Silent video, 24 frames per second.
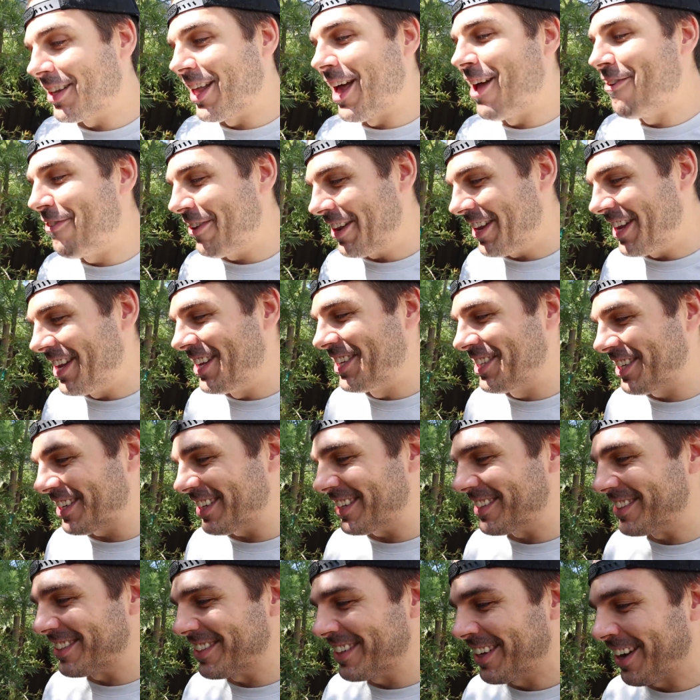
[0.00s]
11
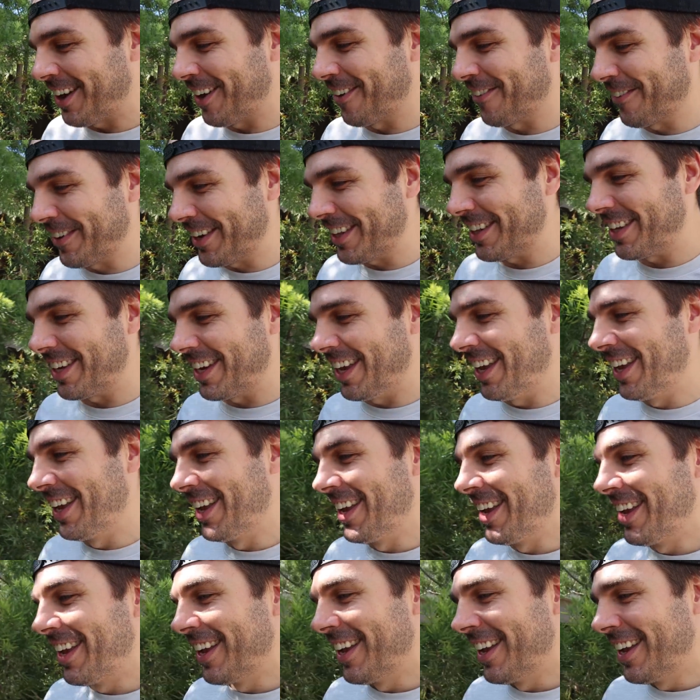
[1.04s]
inches are really
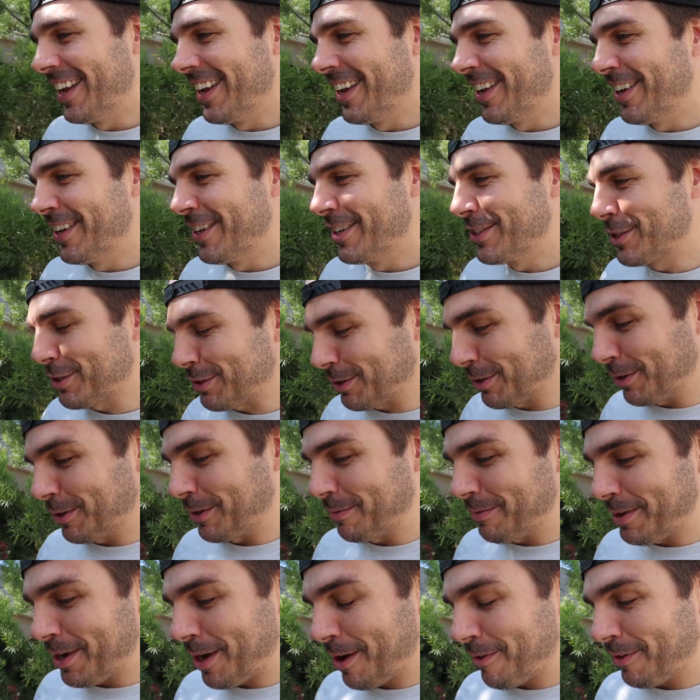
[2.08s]

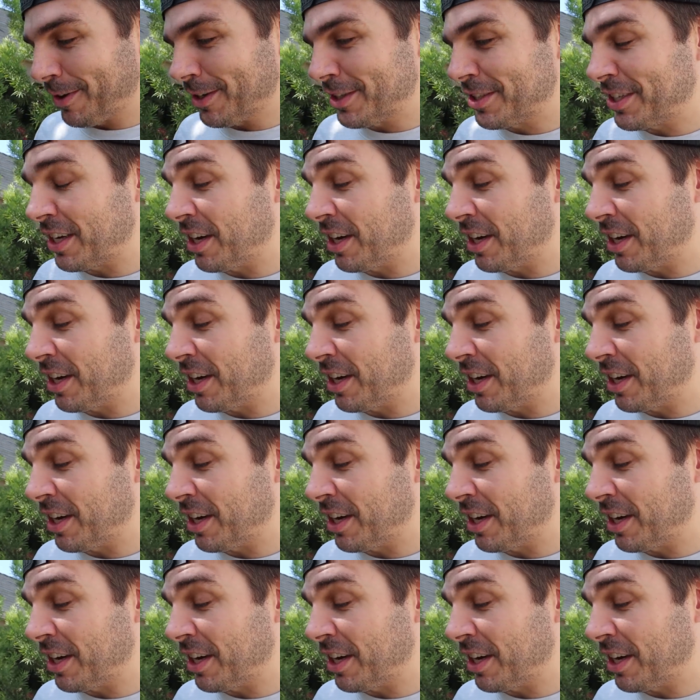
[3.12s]
screwing me over.